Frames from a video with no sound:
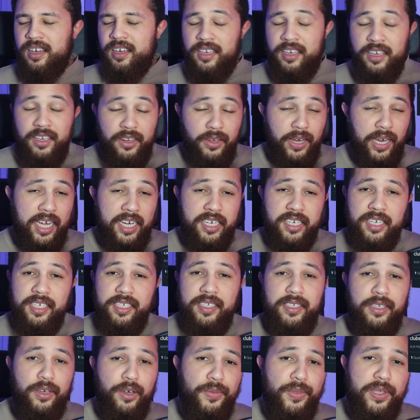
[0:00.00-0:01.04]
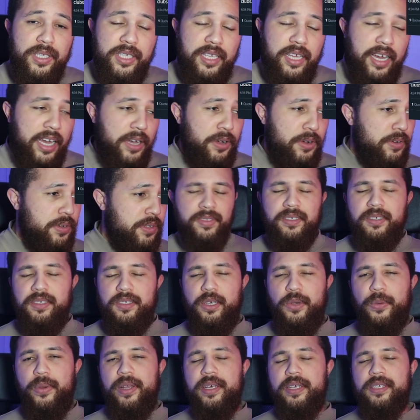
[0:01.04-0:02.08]
you know, actually sell this guy on.
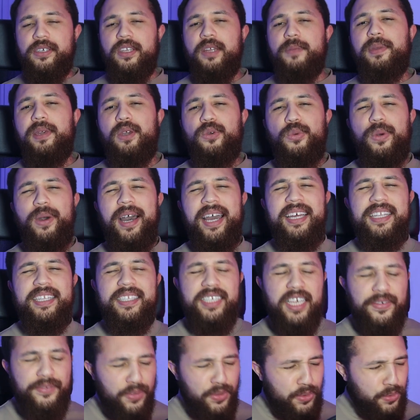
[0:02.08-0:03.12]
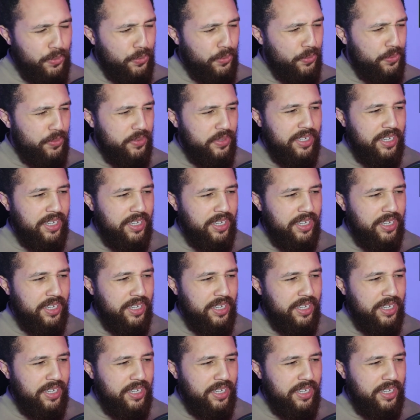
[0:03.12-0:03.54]
So it is going to be quite difficult.